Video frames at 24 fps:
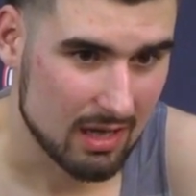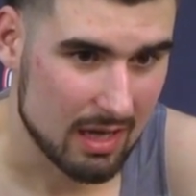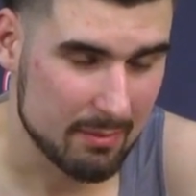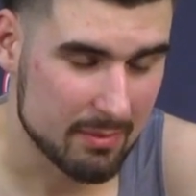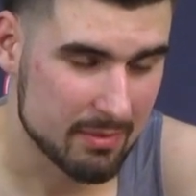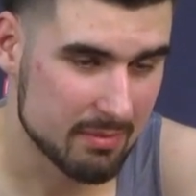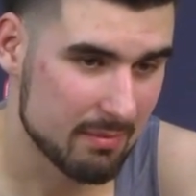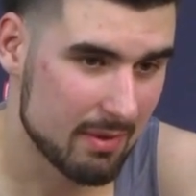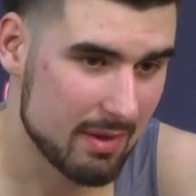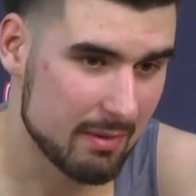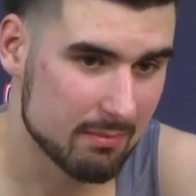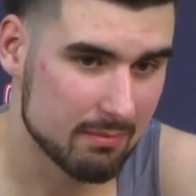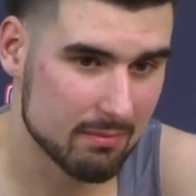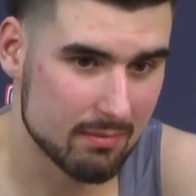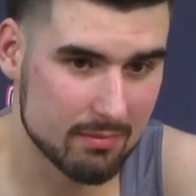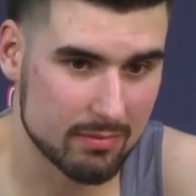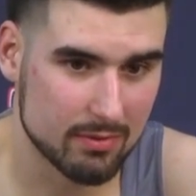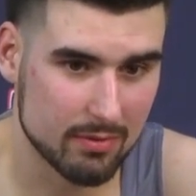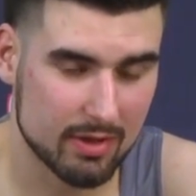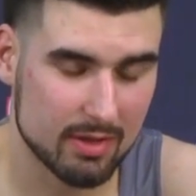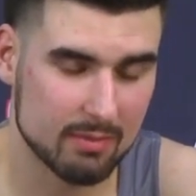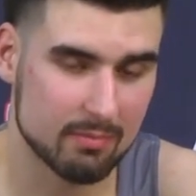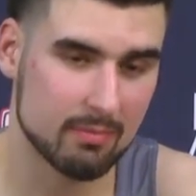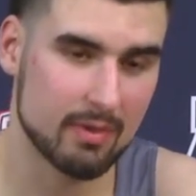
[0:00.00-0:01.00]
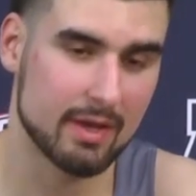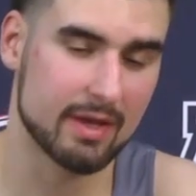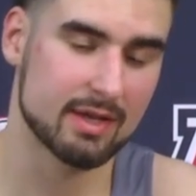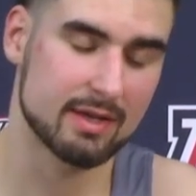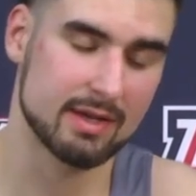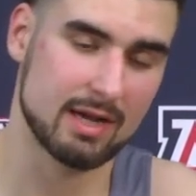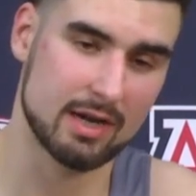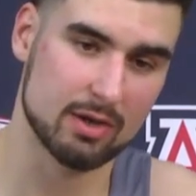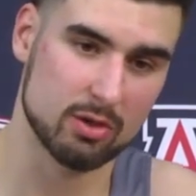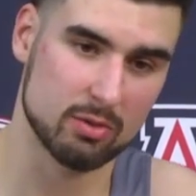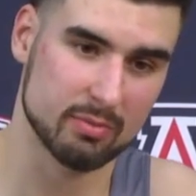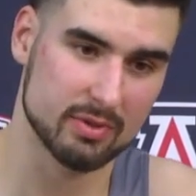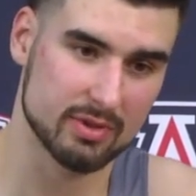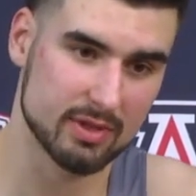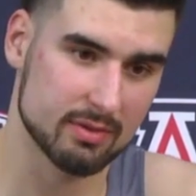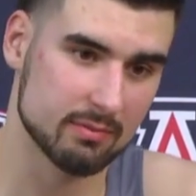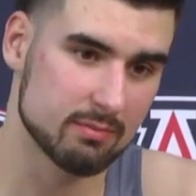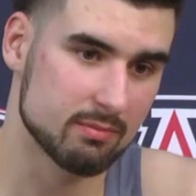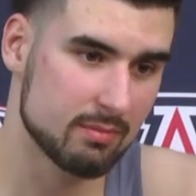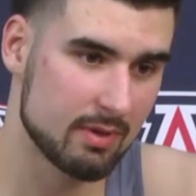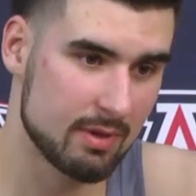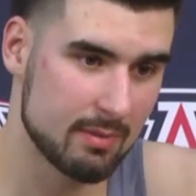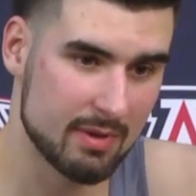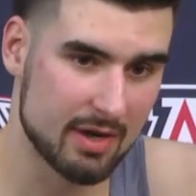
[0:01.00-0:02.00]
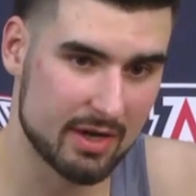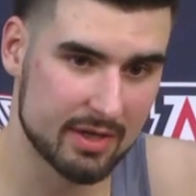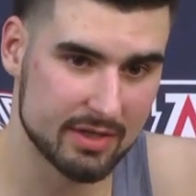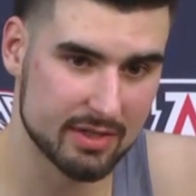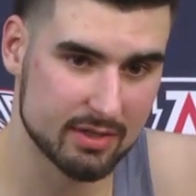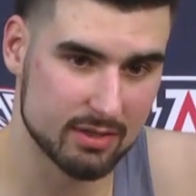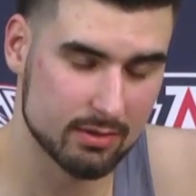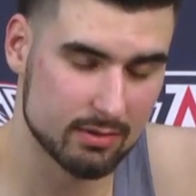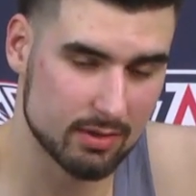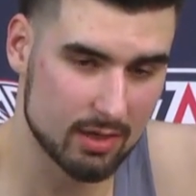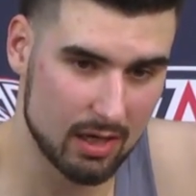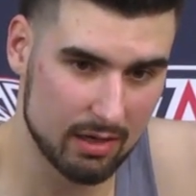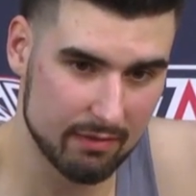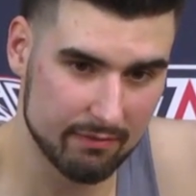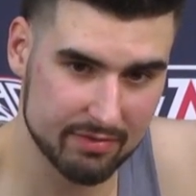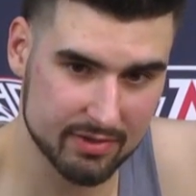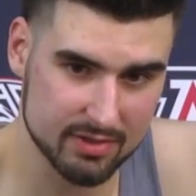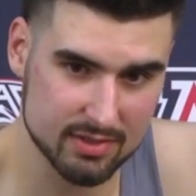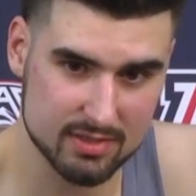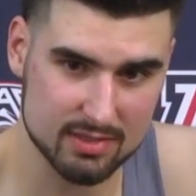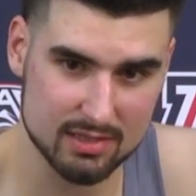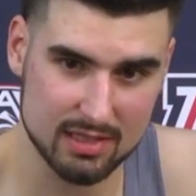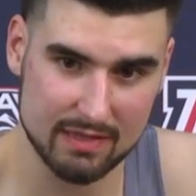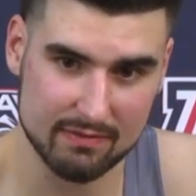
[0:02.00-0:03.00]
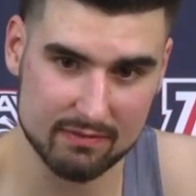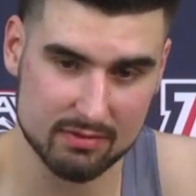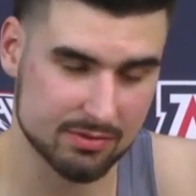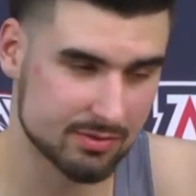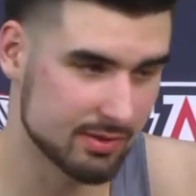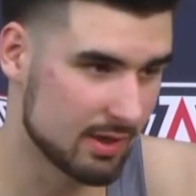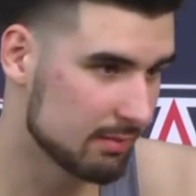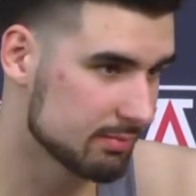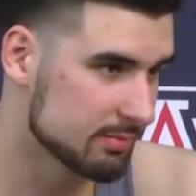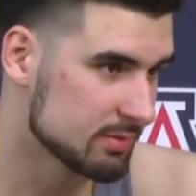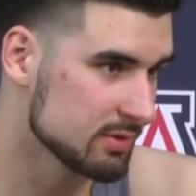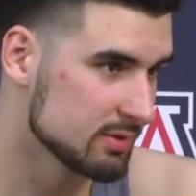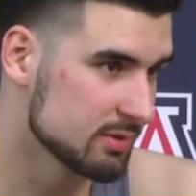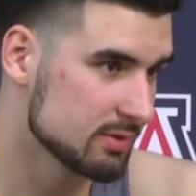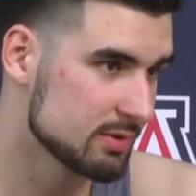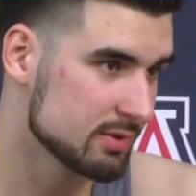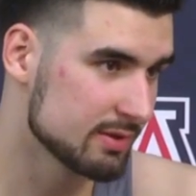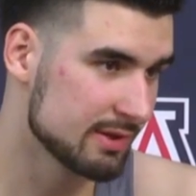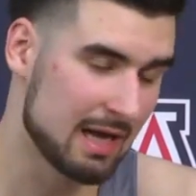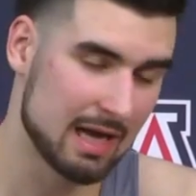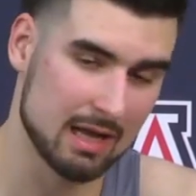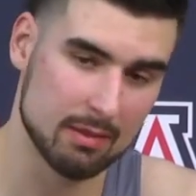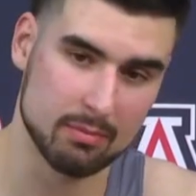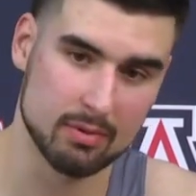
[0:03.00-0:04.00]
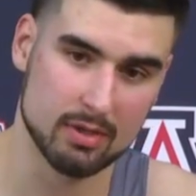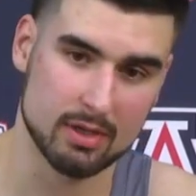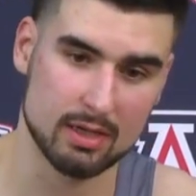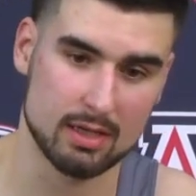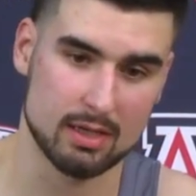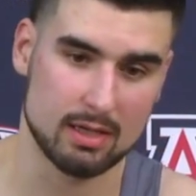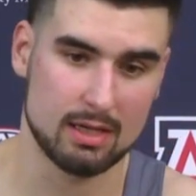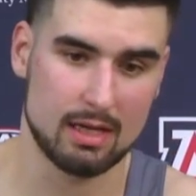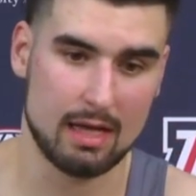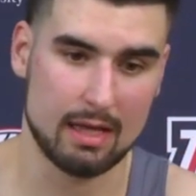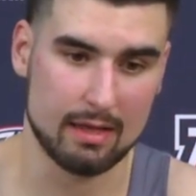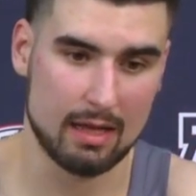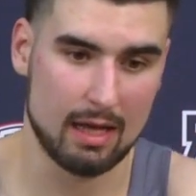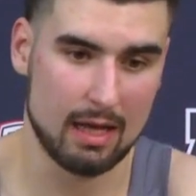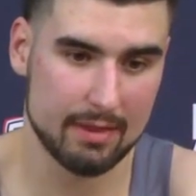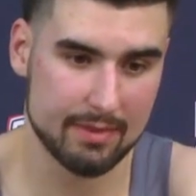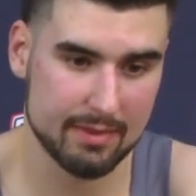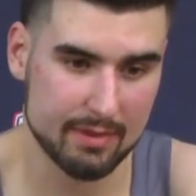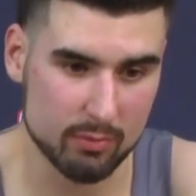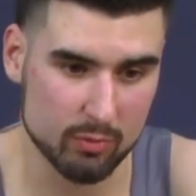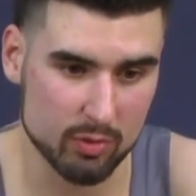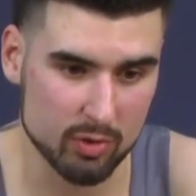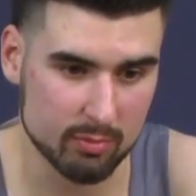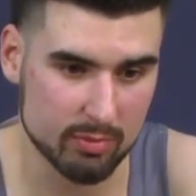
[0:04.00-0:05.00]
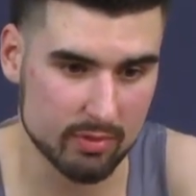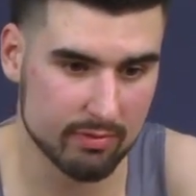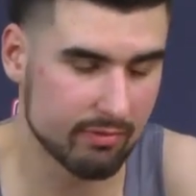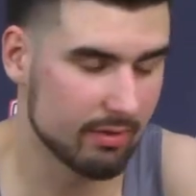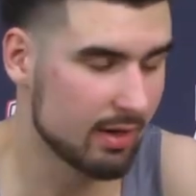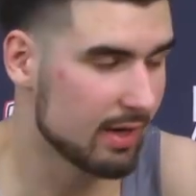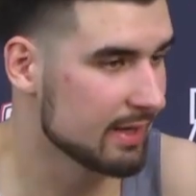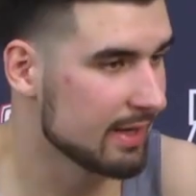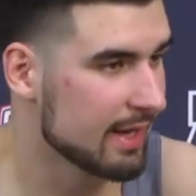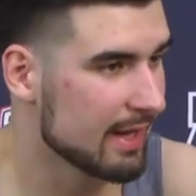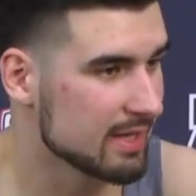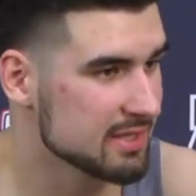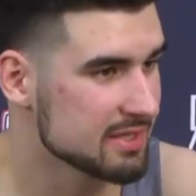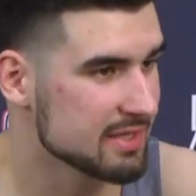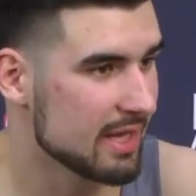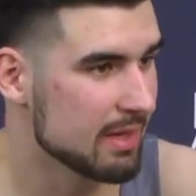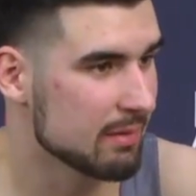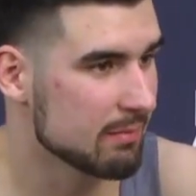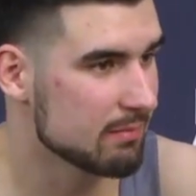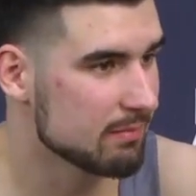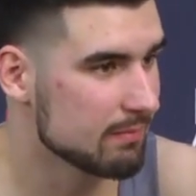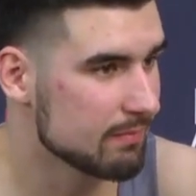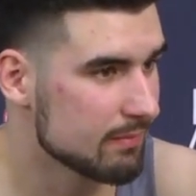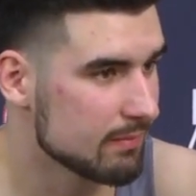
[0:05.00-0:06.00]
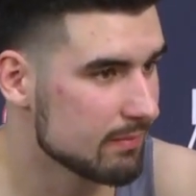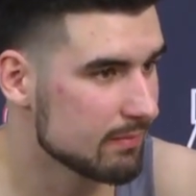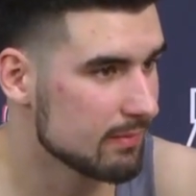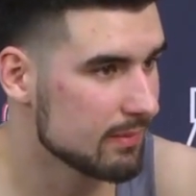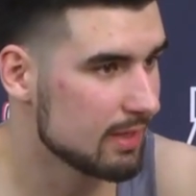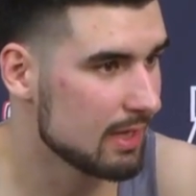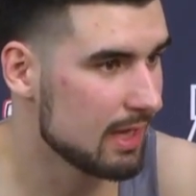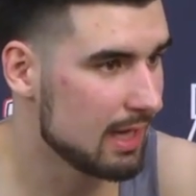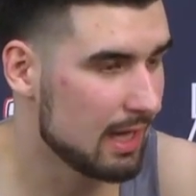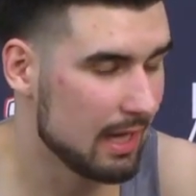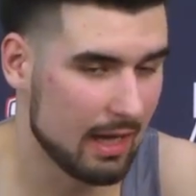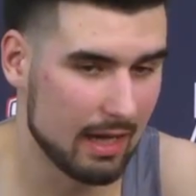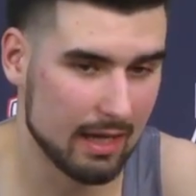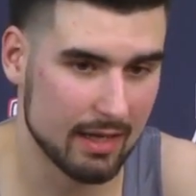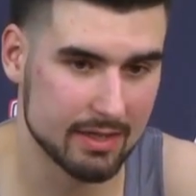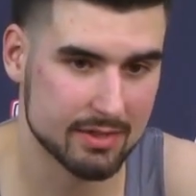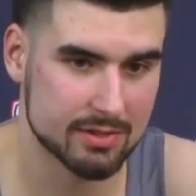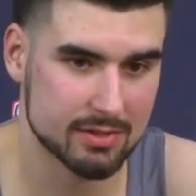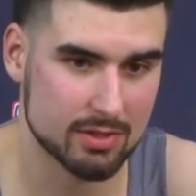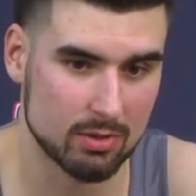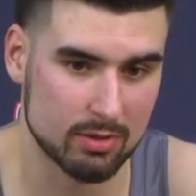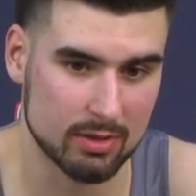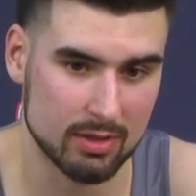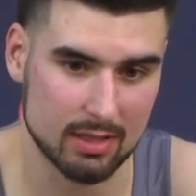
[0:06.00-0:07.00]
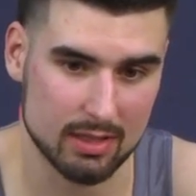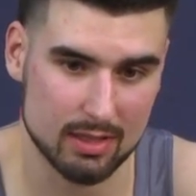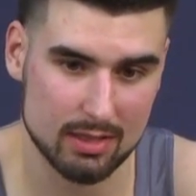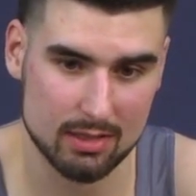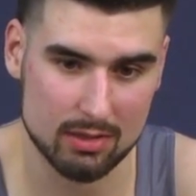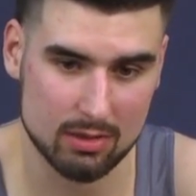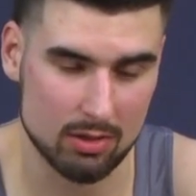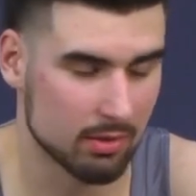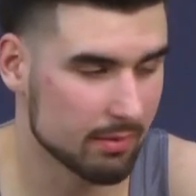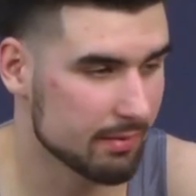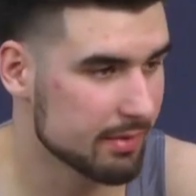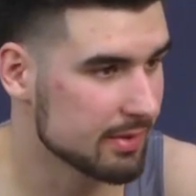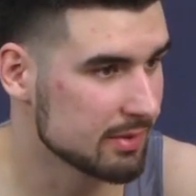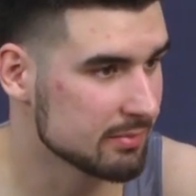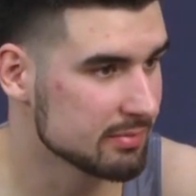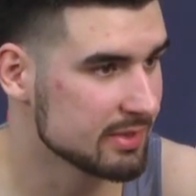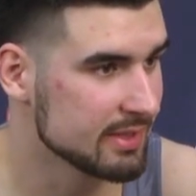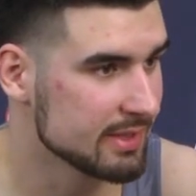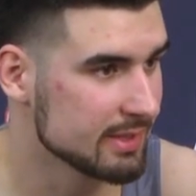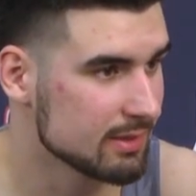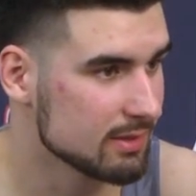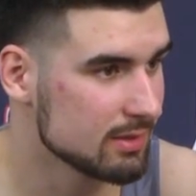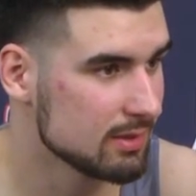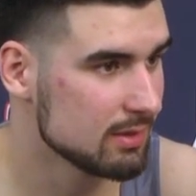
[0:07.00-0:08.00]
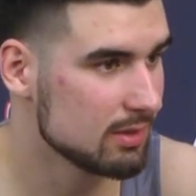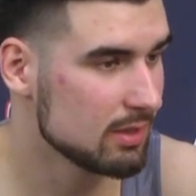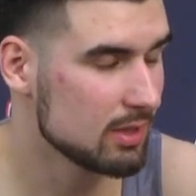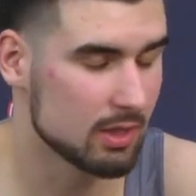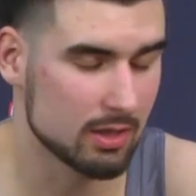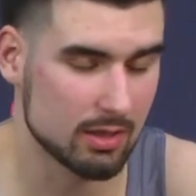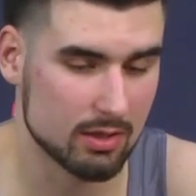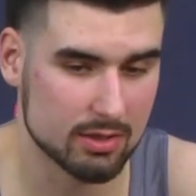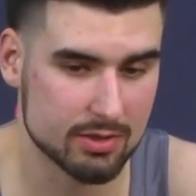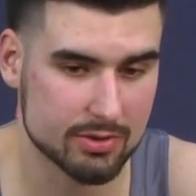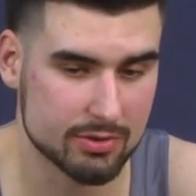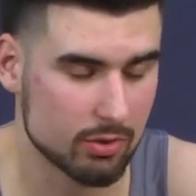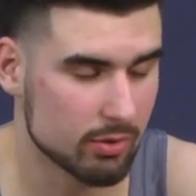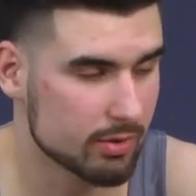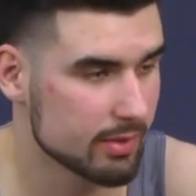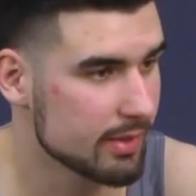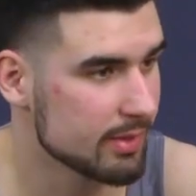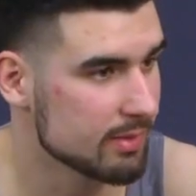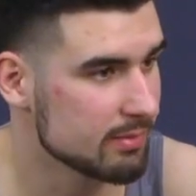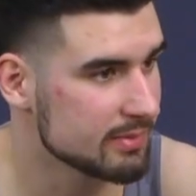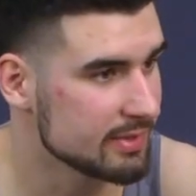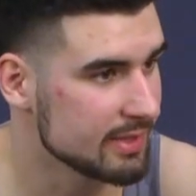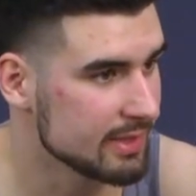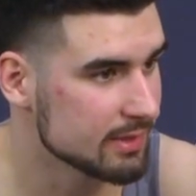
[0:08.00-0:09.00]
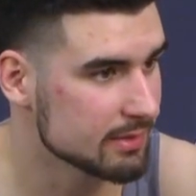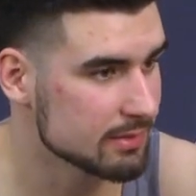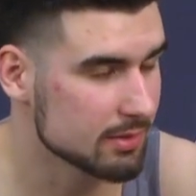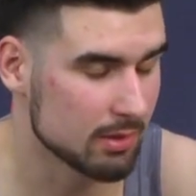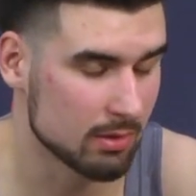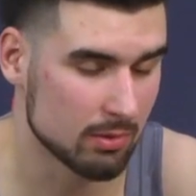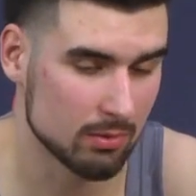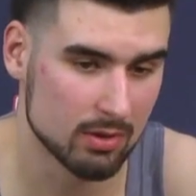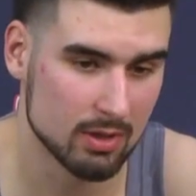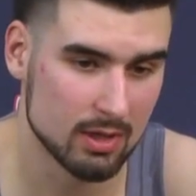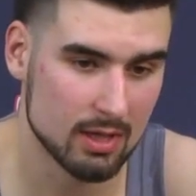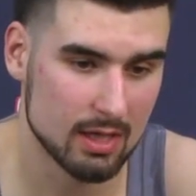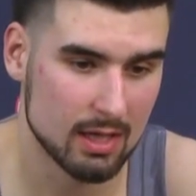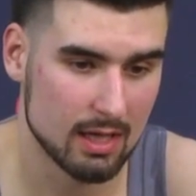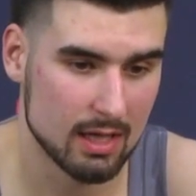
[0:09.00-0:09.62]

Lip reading: I mean, you can make an argument that maybe our confidence level dropped tonight, but I think we'll be fine next game. It's only like a long-term thing, well, a short-term thing. So,